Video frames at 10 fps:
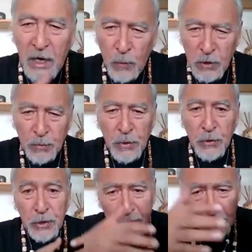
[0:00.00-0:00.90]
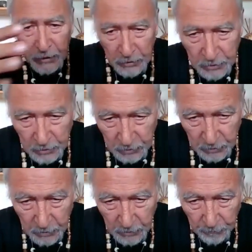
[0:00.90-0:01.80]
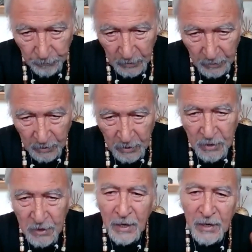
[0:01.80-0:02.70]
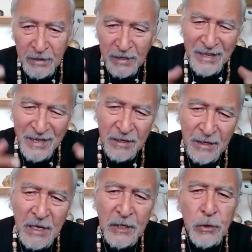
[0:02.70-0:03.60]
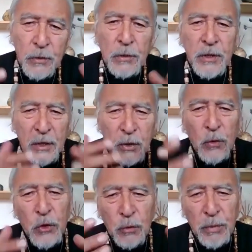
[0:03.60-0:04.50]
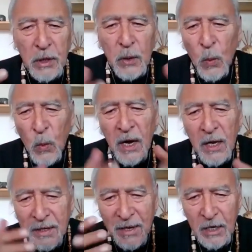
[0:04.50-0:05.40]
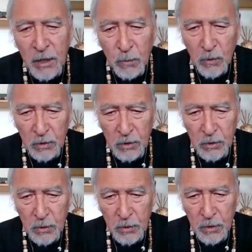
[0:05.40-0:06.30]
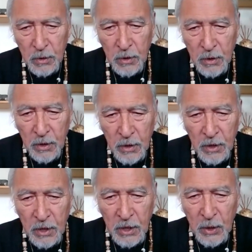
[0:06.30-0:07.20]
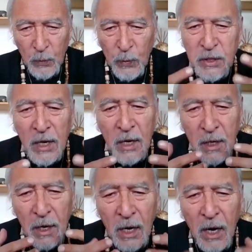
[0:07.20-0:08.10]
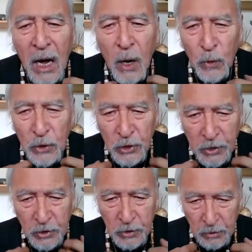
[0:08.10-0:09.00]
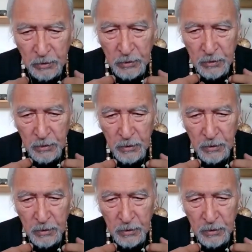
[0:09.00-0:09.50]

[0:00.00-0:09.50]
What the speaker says: our spirit needs. And in that nature, there used to be wild animals, which are our teachers.